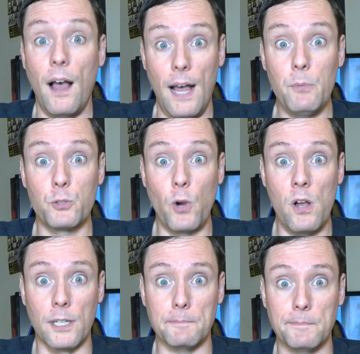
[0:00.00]
I was
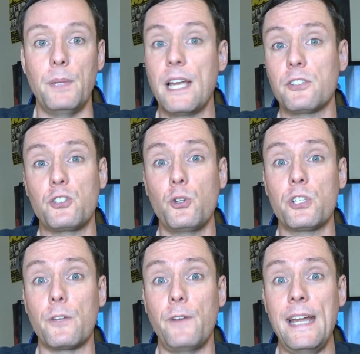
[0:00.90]
wrong, because as soon
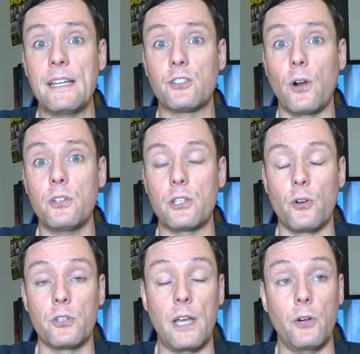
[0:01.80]
as the fighting starts, it
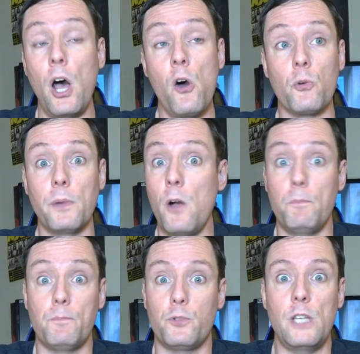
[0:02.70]
turns out, oh, nope,
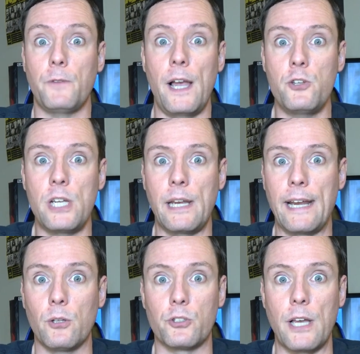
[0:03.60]
she's fine, she can
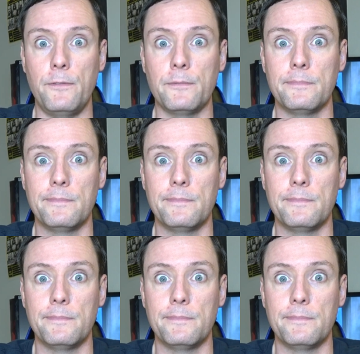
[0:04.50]
handle herself.